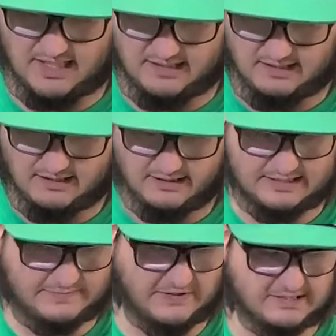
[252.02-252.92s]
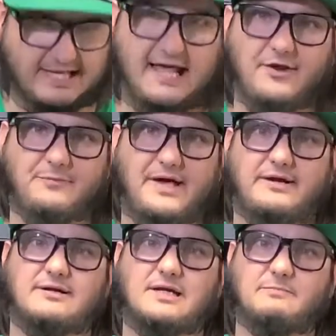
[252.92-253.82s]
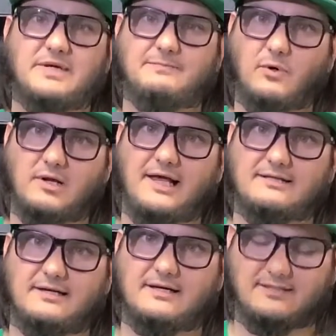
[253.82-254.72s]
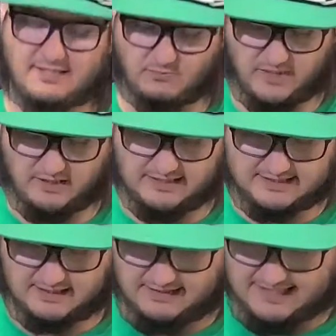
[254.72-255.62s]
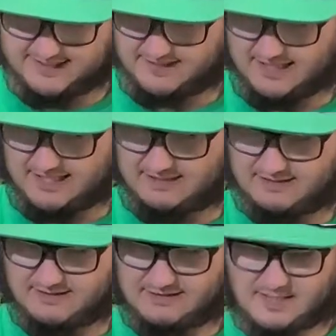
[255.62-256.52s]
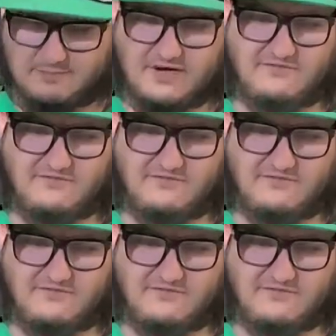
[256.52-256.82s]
it's supposed to handle better, be more like the realistic Lasernut. My